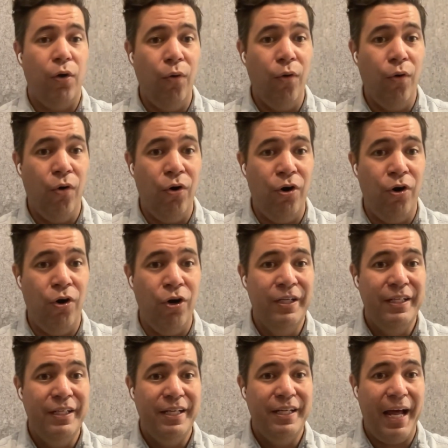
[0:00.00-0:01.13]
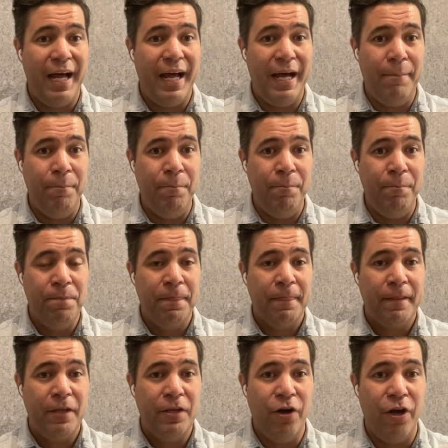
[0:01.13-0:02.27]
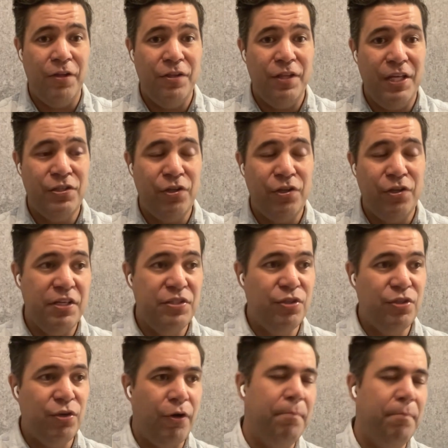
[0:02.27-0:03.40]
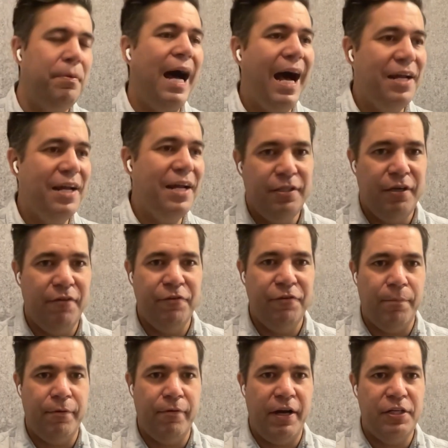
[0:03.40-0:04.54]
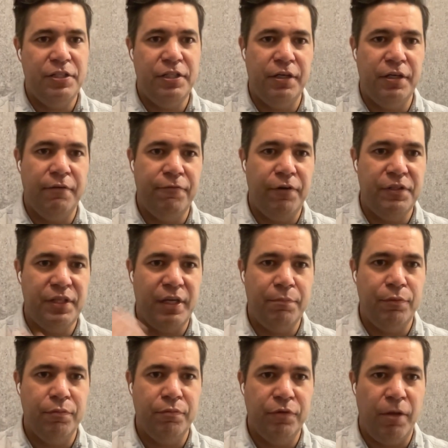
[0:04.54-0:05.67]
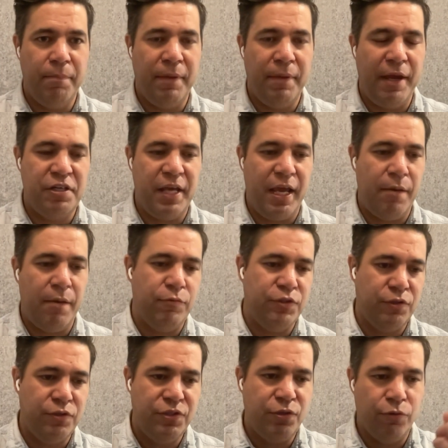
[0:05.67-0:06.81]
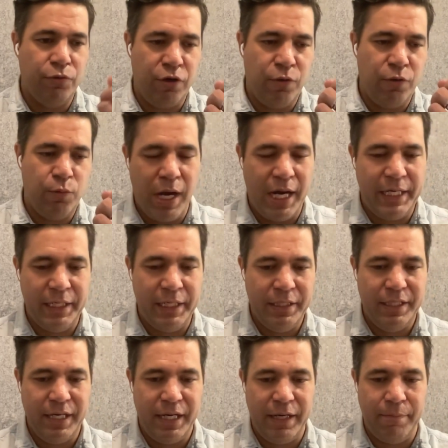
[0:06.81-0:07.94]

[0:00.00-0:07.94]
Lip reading: or it's only installed on part of an operation. For example, Boundary Dam was installed on one